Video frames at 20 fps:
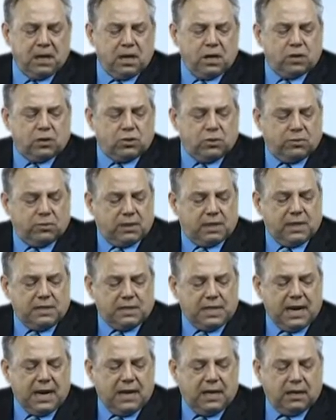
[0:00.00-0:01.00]
So these
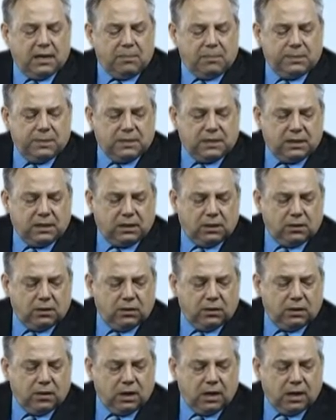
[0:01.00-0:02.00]
8
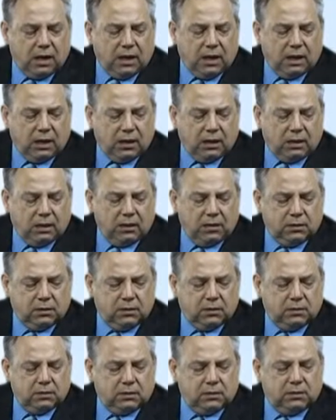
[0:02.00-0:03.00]
particular
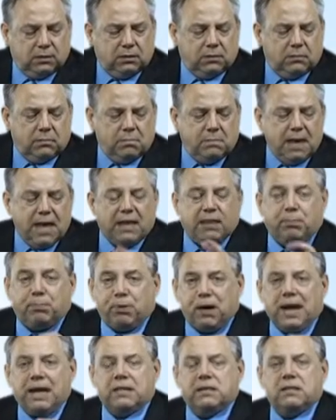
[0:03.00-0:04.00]
math
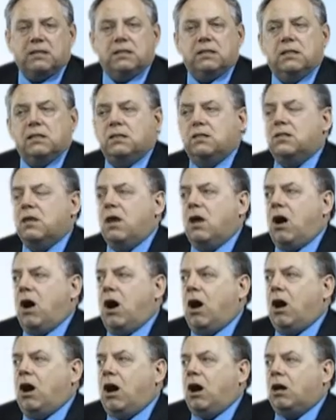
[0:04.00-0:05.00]
practices
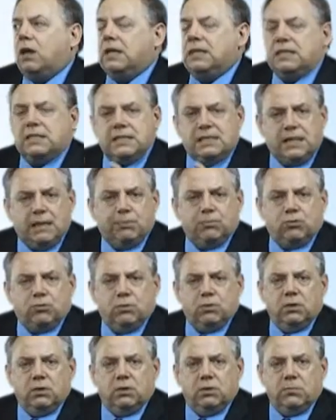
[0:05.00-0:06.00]
are
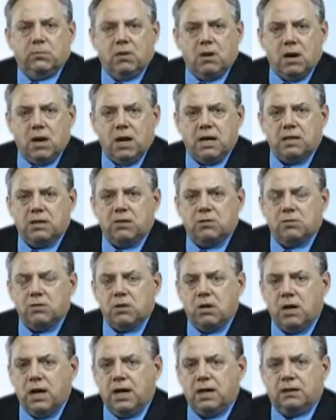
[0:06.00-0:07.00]
conceptual in mind. They're
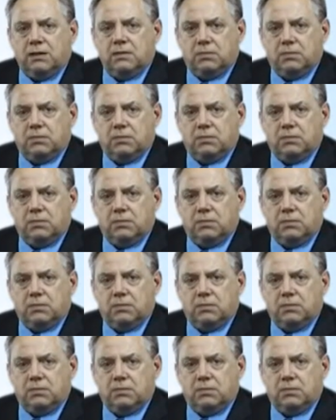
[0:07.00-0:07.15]
not